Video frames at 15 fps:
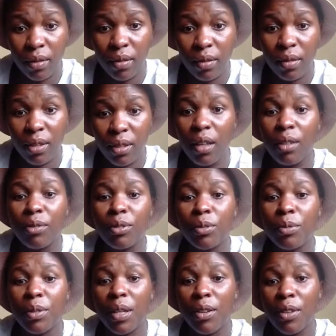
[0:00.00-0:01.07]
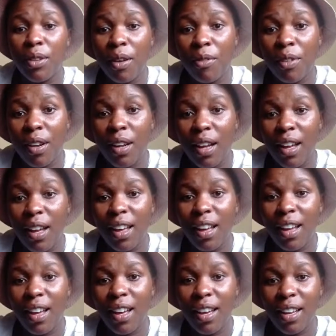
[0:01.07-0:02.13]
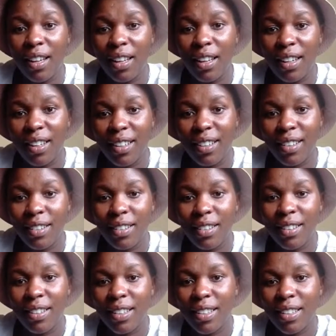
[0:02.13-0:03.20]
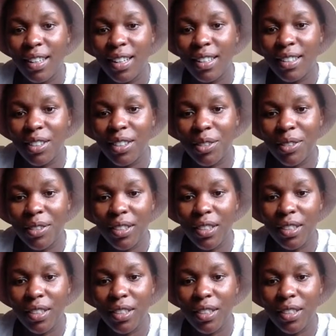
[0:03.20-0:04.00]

Oh, from South Africa. Hi. That's good.